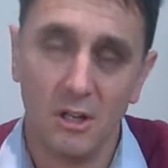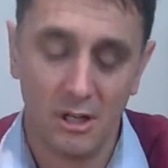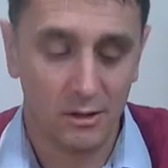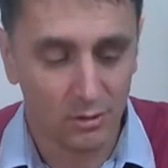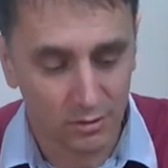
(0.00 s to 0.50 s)

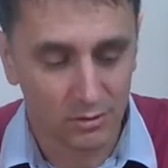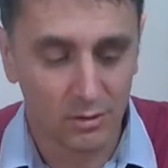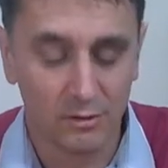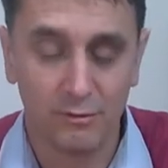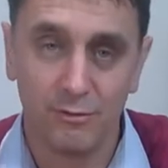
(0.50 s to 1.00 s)
and an
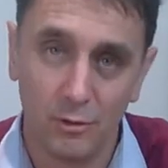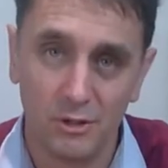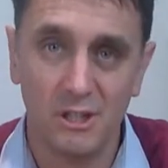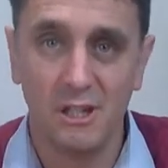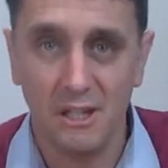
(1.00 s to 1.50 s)
Octagon
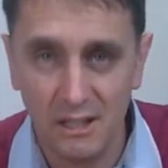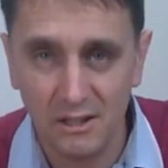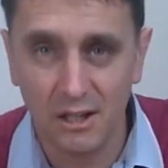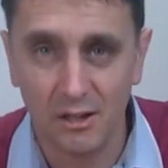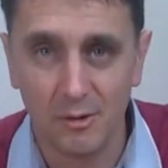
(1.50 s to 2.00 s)
40
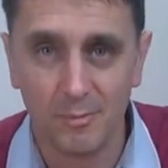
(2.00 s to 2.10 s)
Eco.